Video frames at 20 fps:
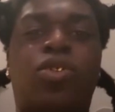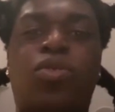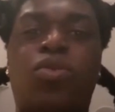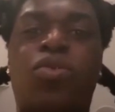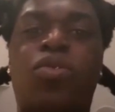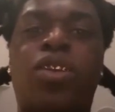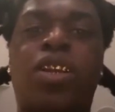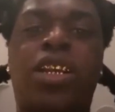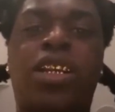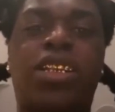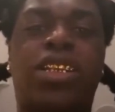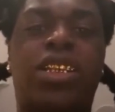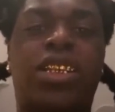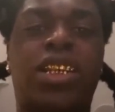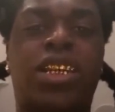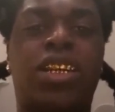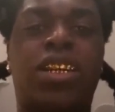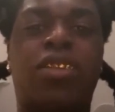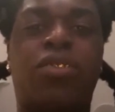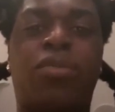doing this
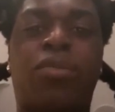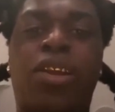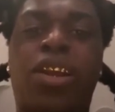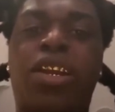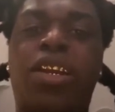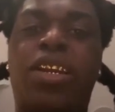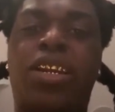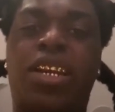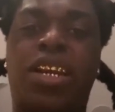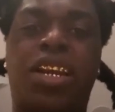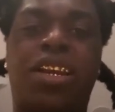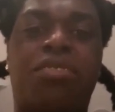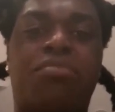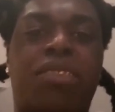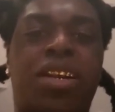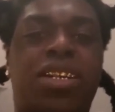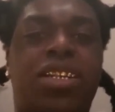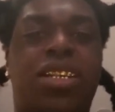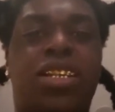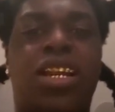shit, really did
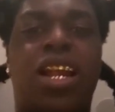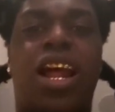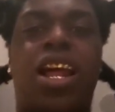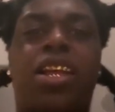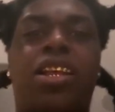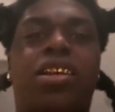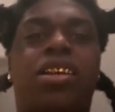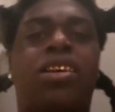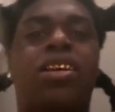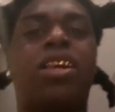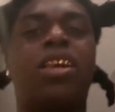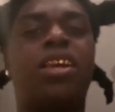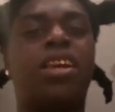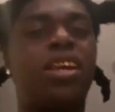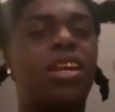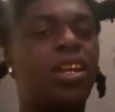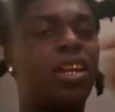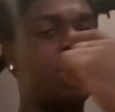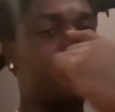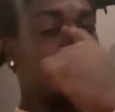my shit out here,
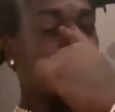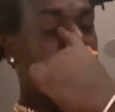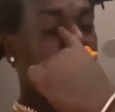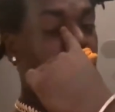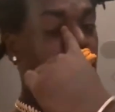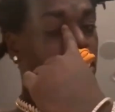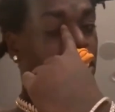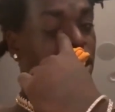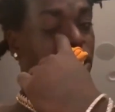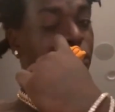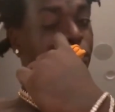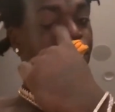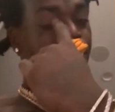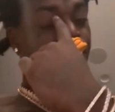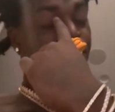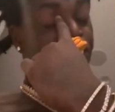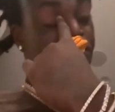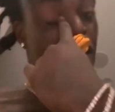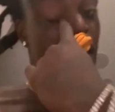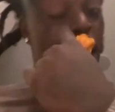niggas know what the
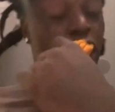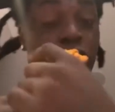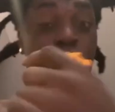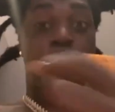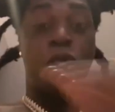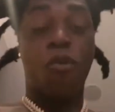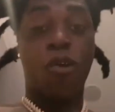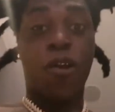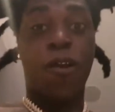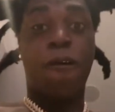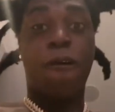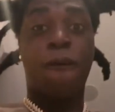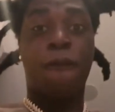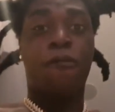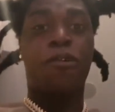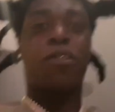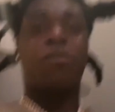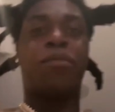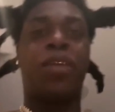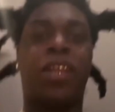fuck going
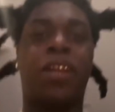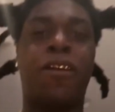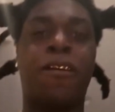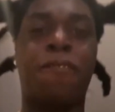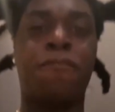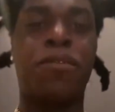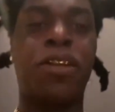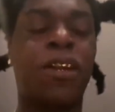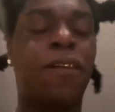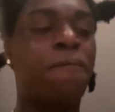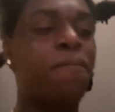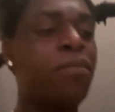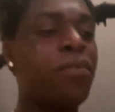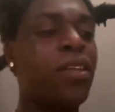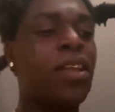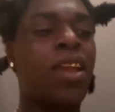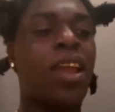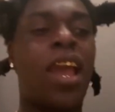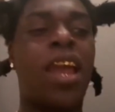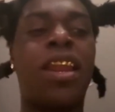on with me, you know what
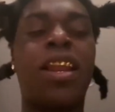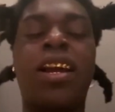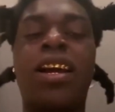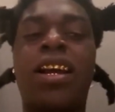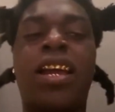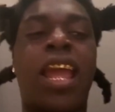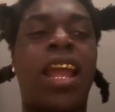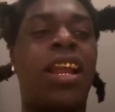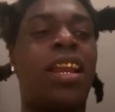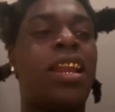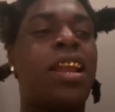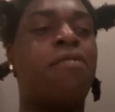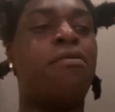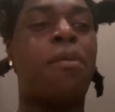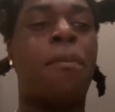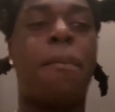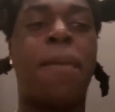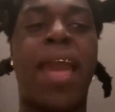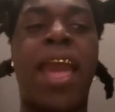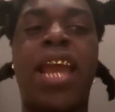I mean? nigga can't
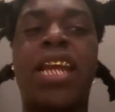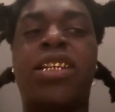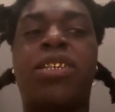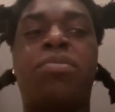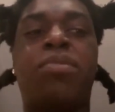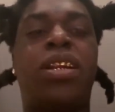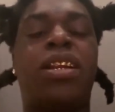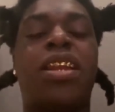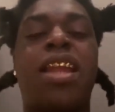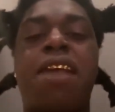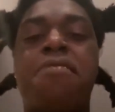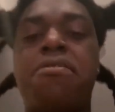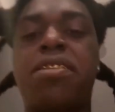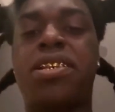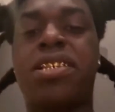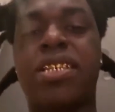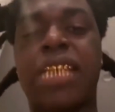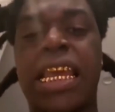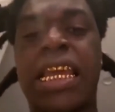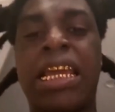never bash me,
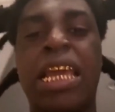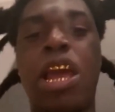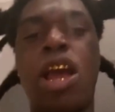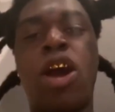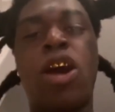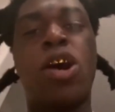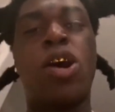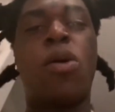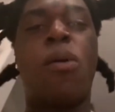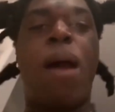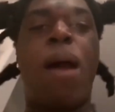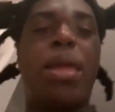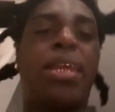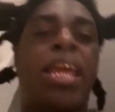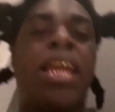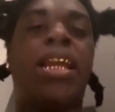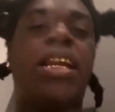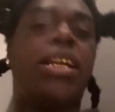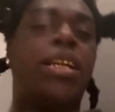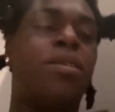never say, oh, I
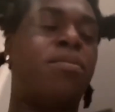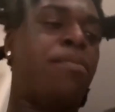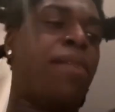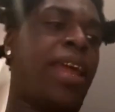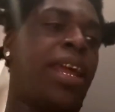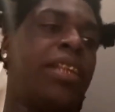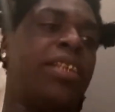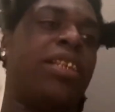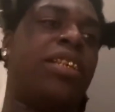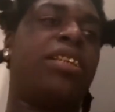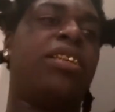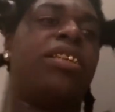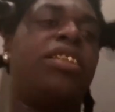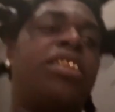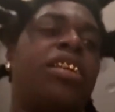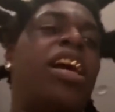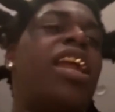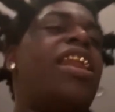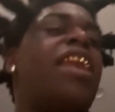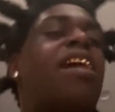can't come back to the
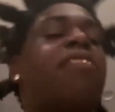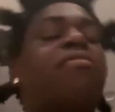hood.